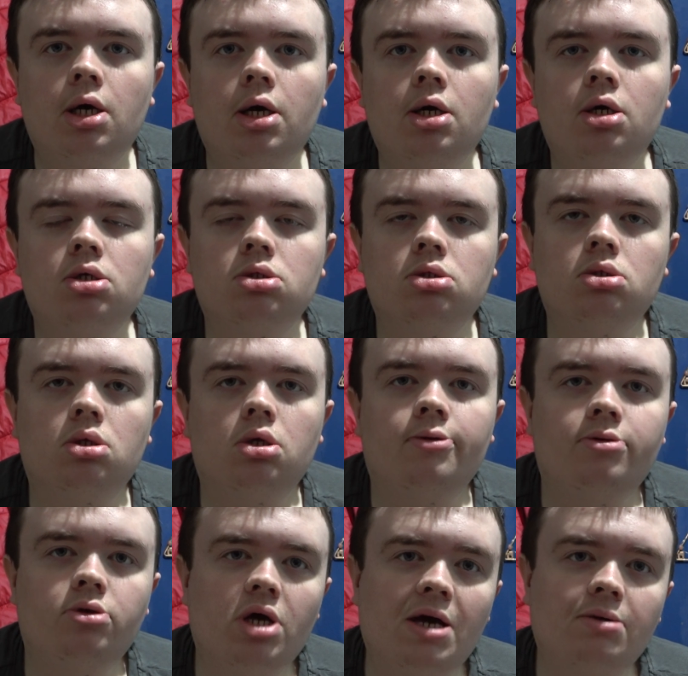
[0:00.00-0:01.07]
And
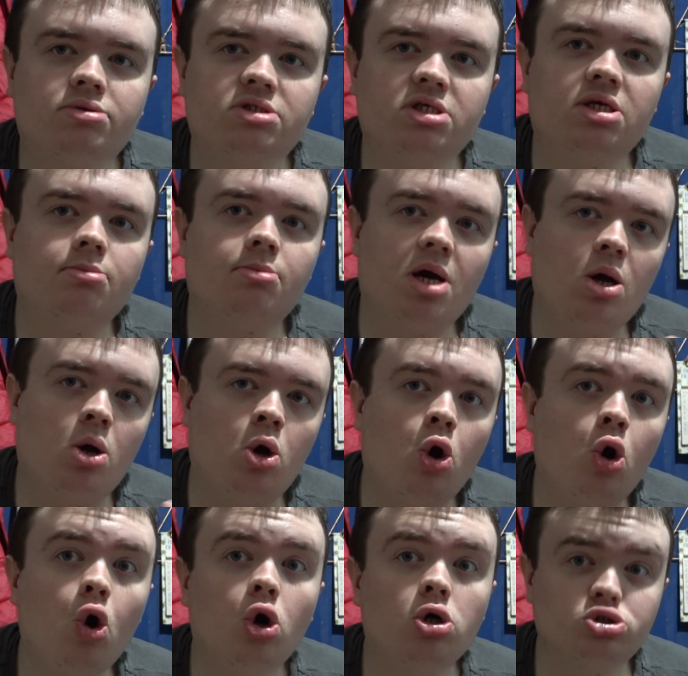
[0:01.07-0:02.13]
if you have seen my
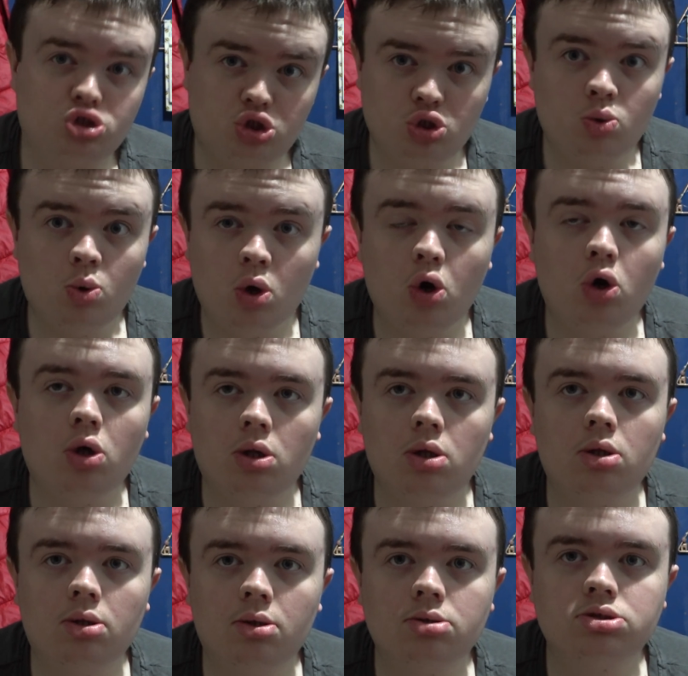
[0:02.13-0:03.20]
two
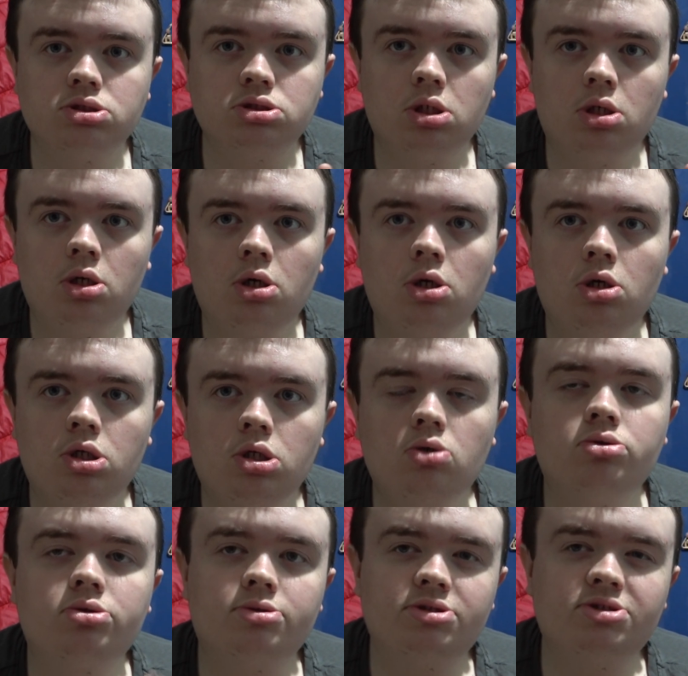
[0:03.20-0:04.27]
hauls, you
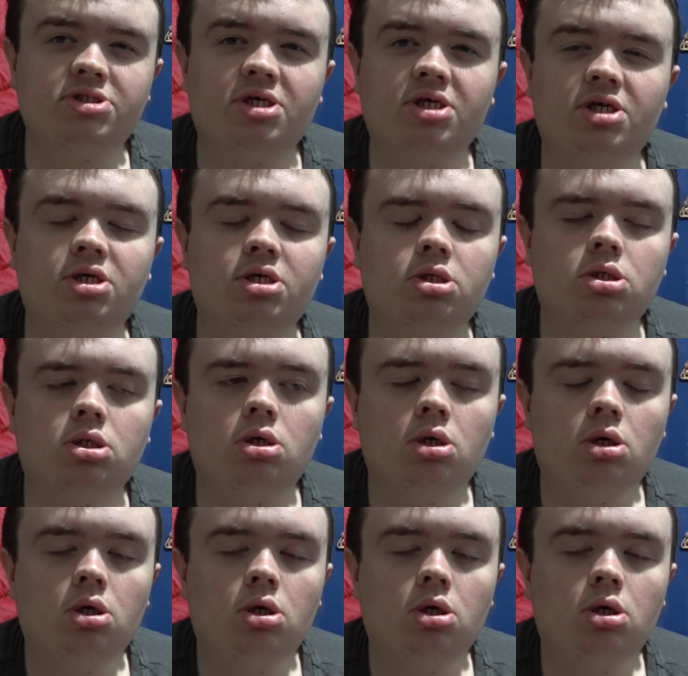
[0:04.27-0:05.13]
would have seen